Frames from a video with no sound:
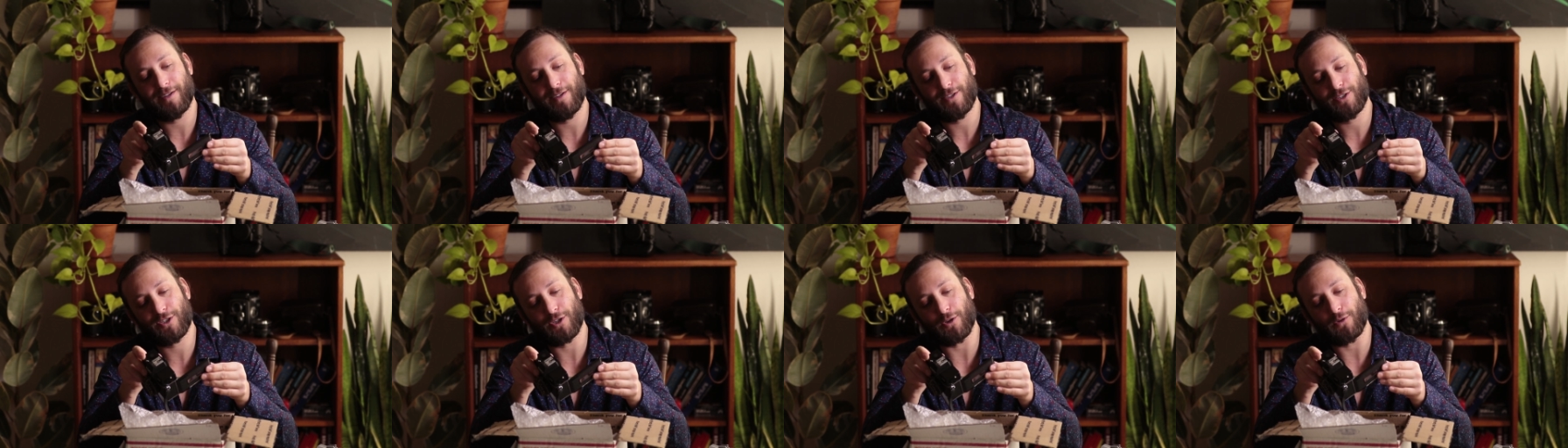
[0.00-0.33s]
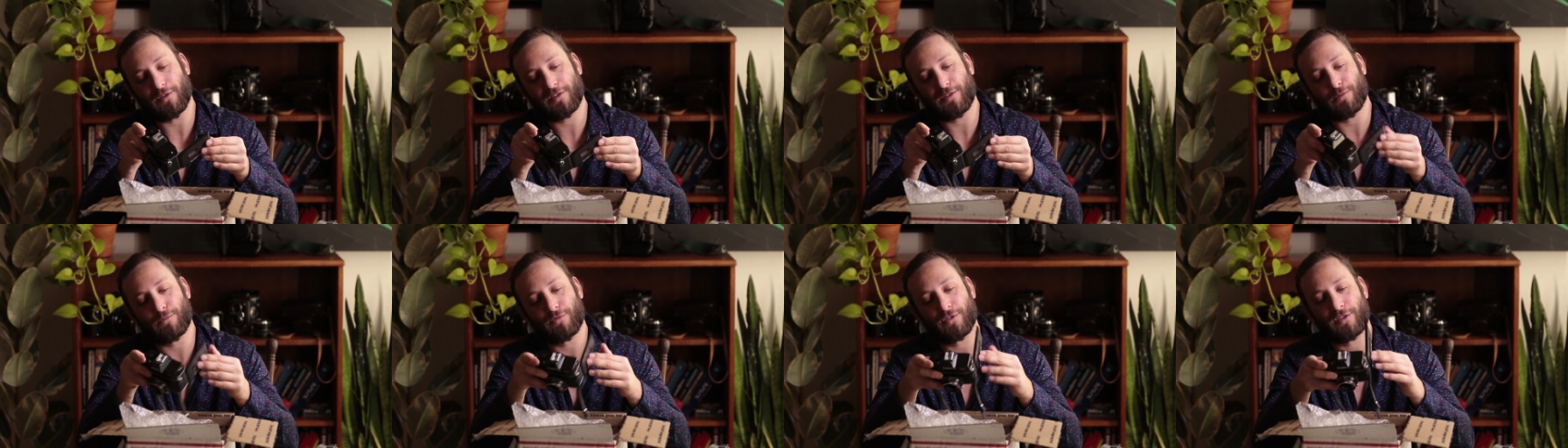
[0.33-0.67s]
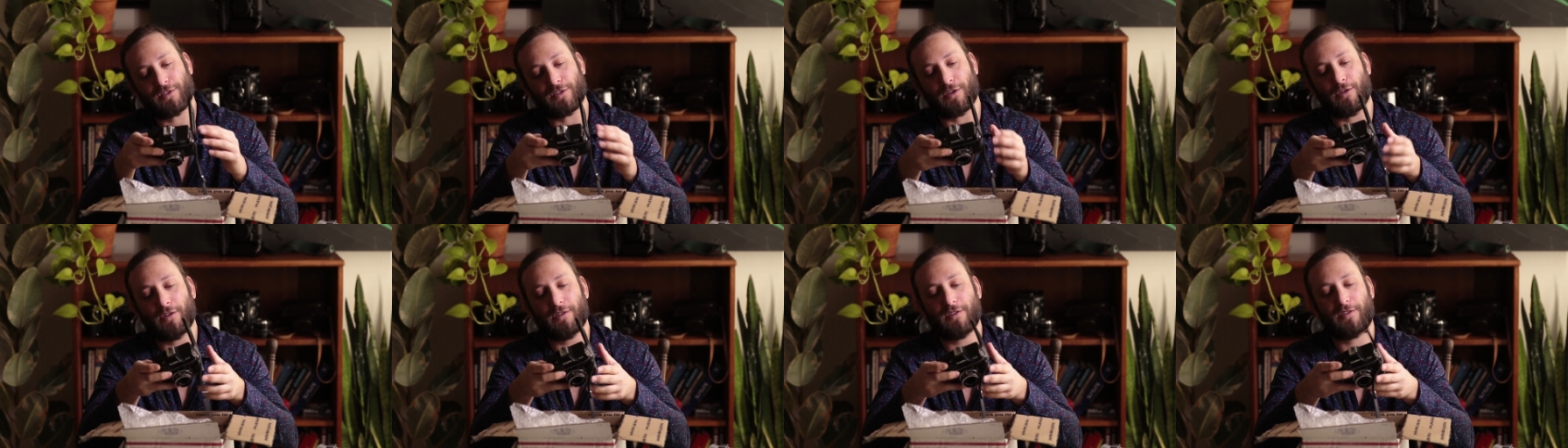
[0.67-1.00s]
show some
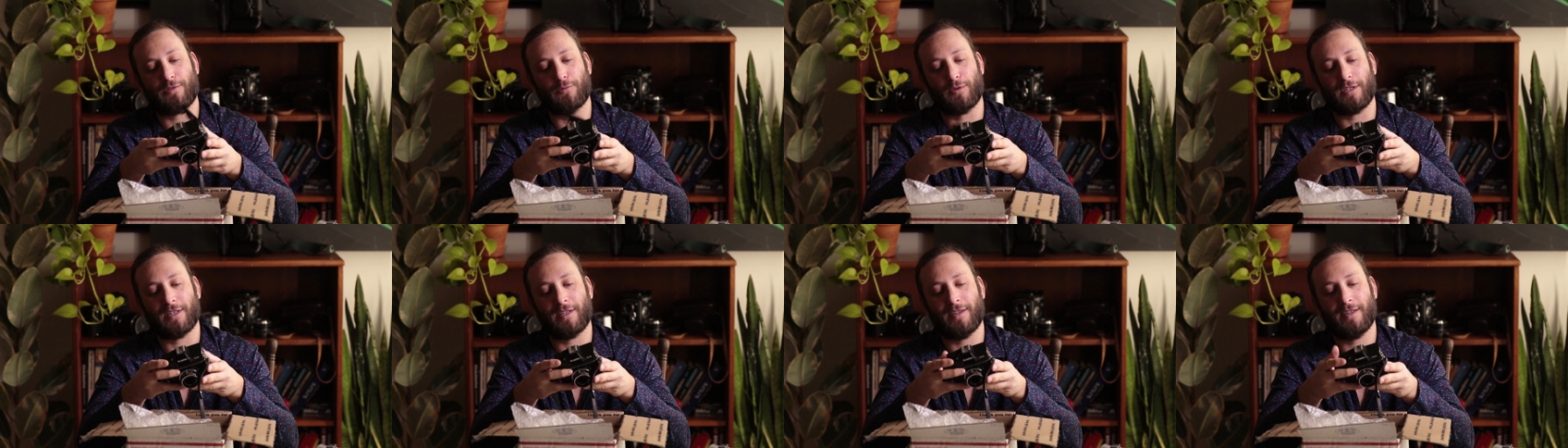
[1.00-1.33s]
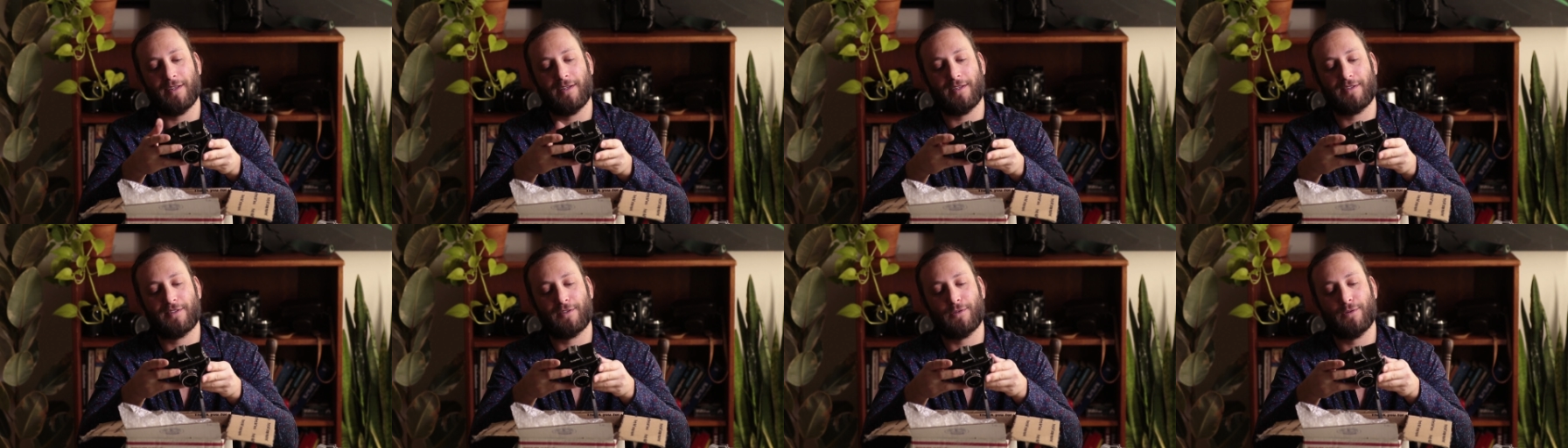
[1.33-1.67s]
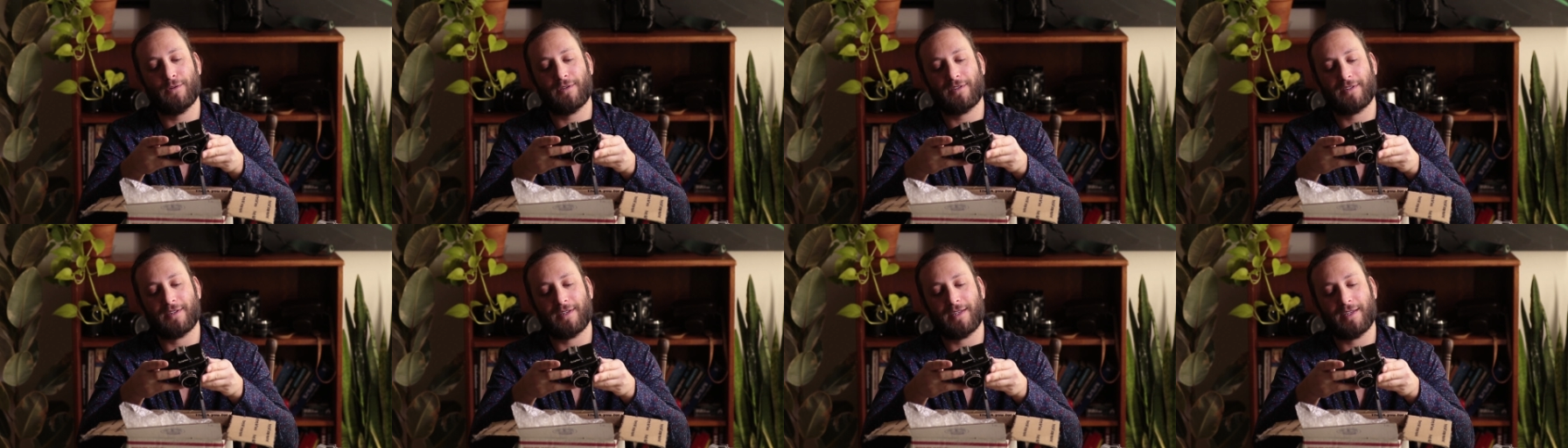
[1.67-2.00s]
results with it as
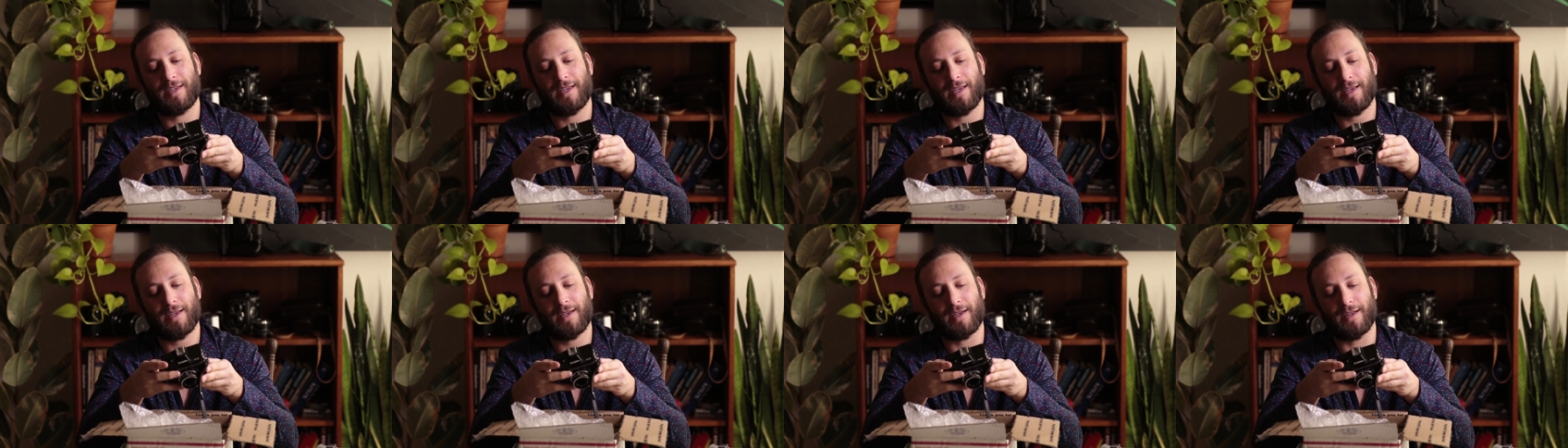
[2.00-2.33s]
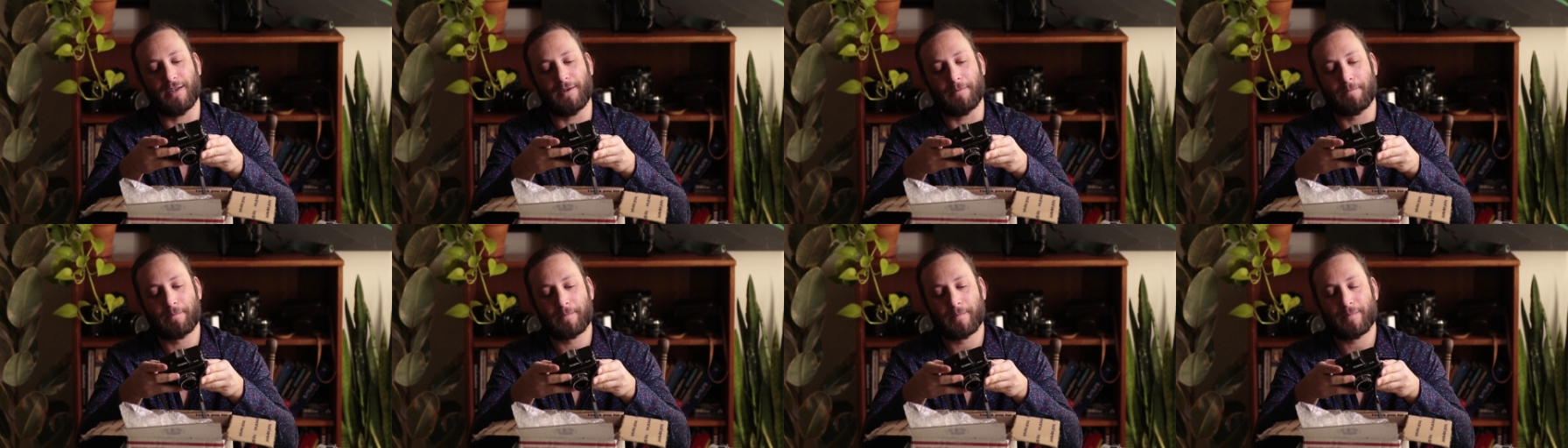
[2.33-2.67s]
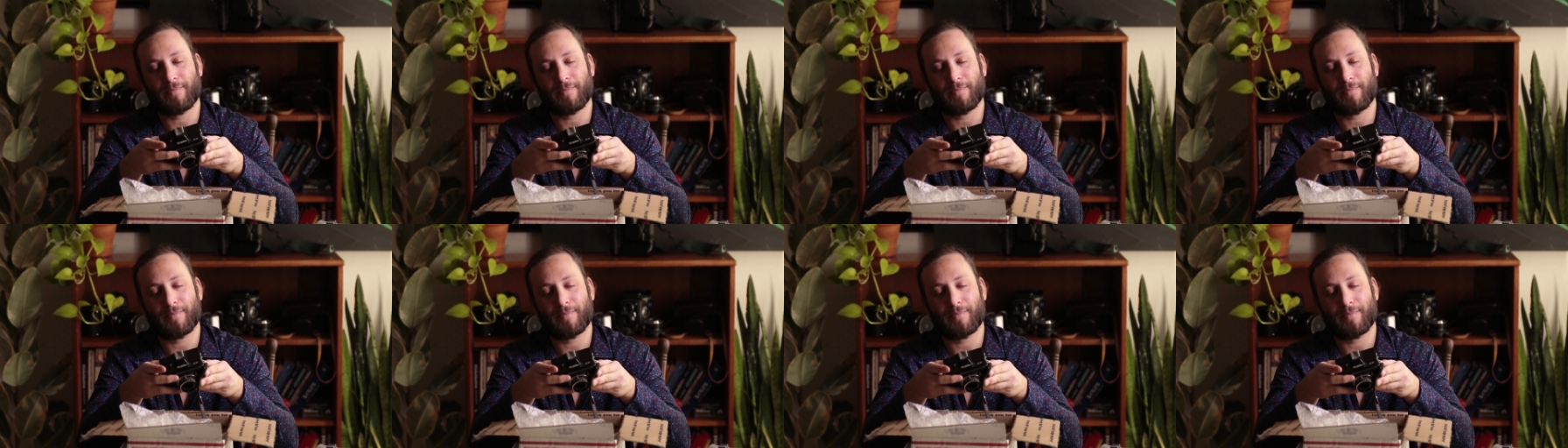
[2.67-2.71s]
soon as I can.